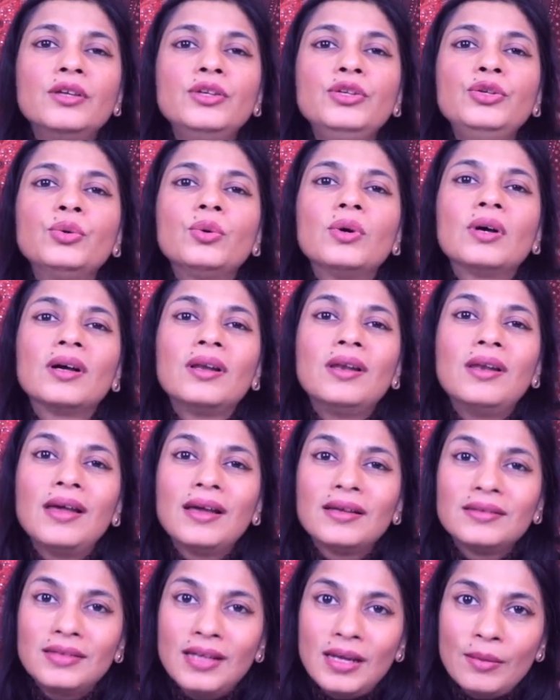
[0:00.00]
you
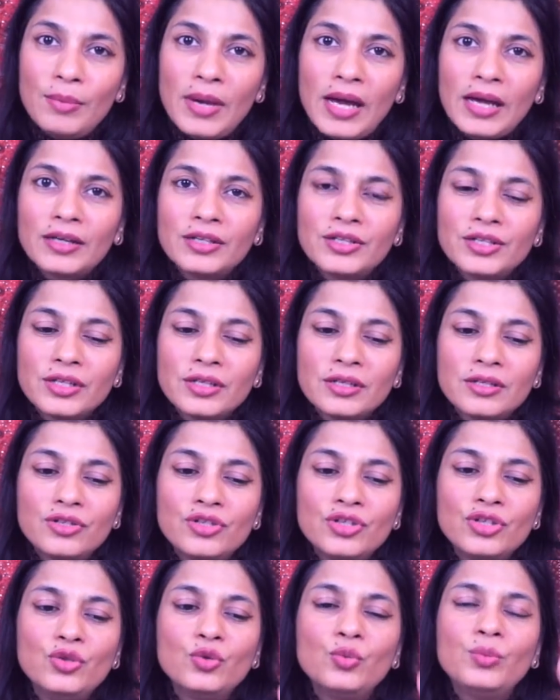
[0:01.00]
collect that baggage
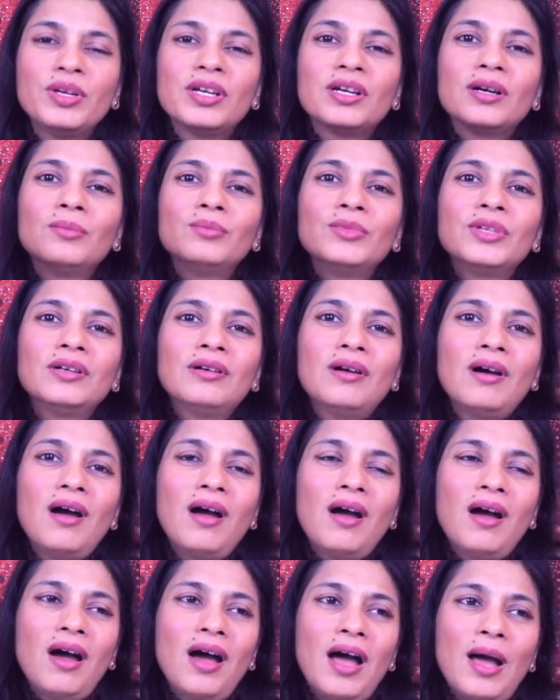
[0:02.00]
energy you become the
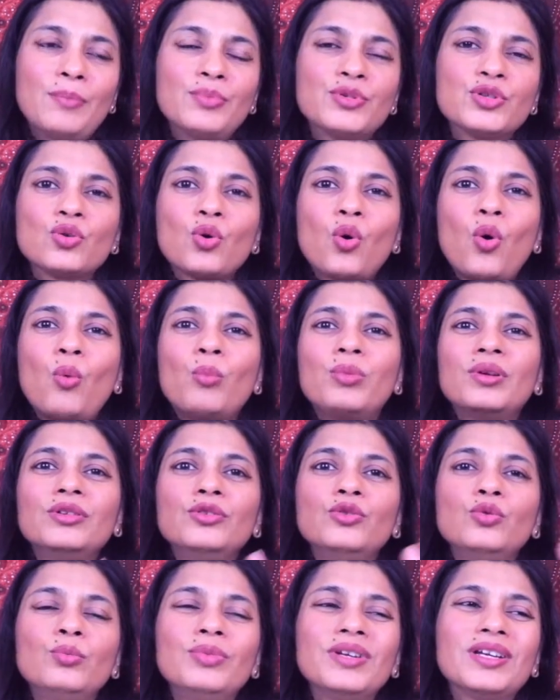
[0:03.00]

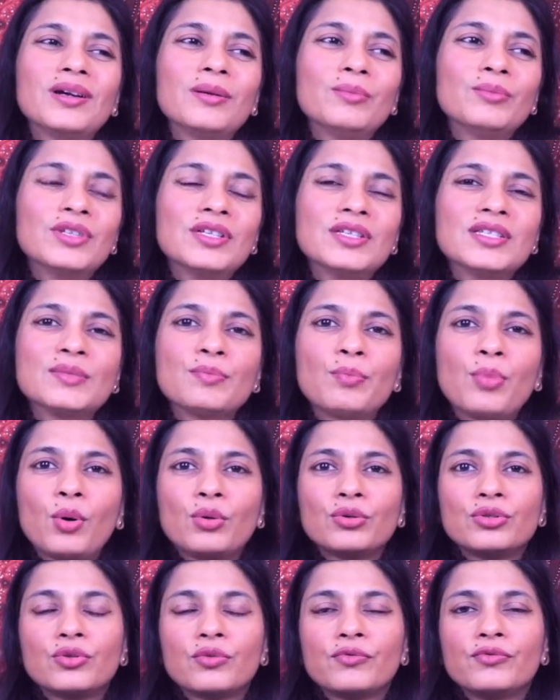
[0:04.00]
absorbent you become the
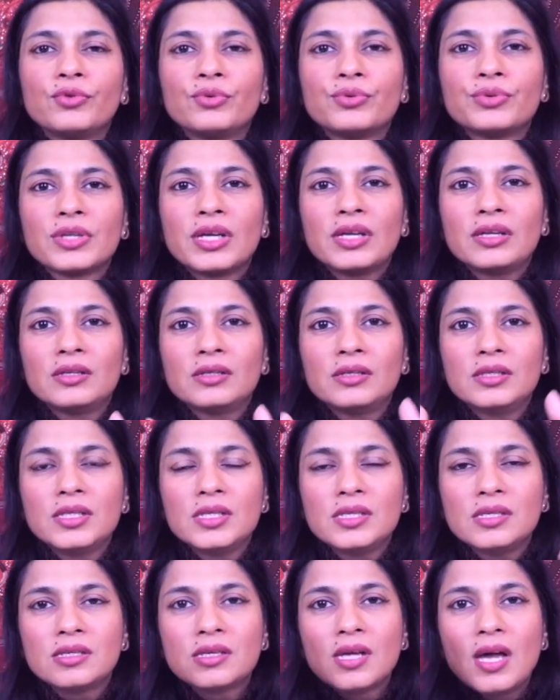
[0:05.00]
sponge of those
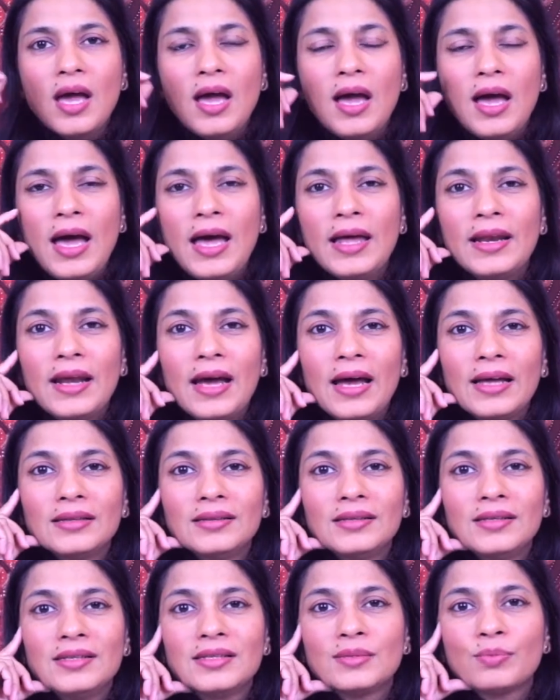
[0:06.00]
energies and
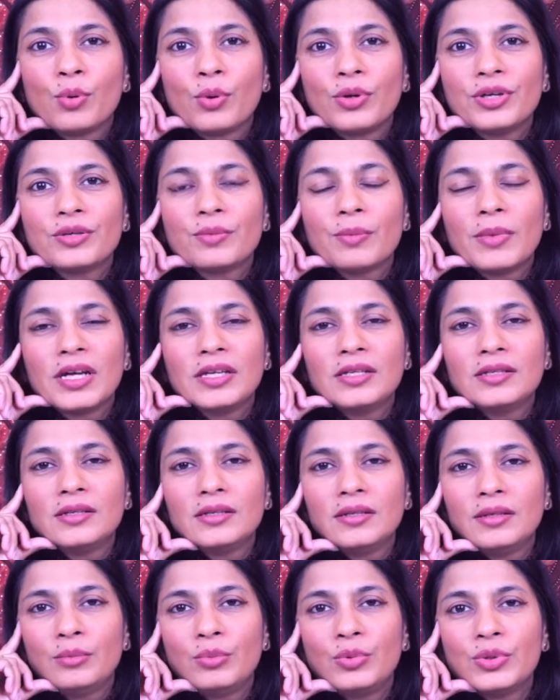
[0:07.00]
at this point my
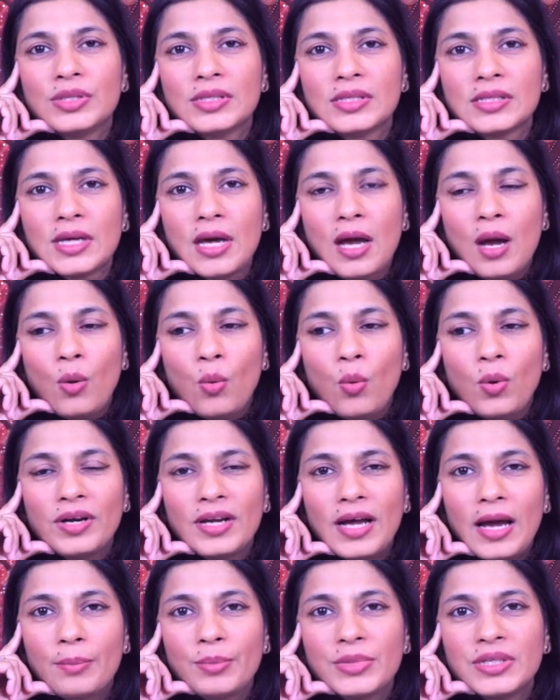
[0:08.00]
dear librans
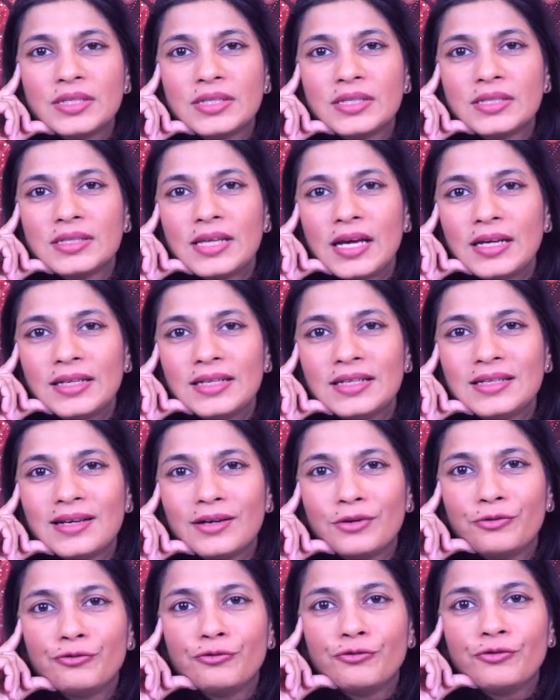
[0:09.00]
what happens is that it
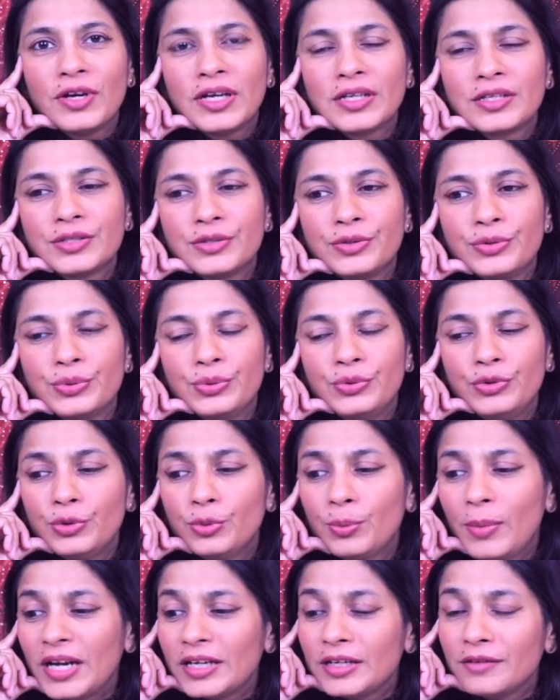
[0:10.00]
affects you
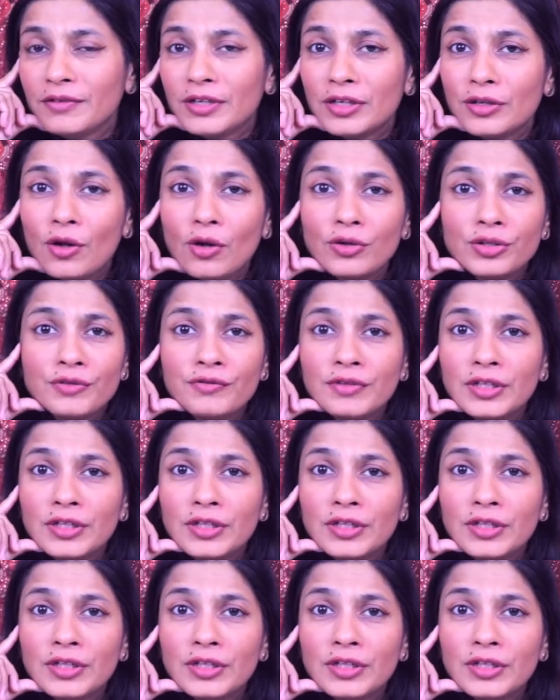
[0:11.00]
you might even not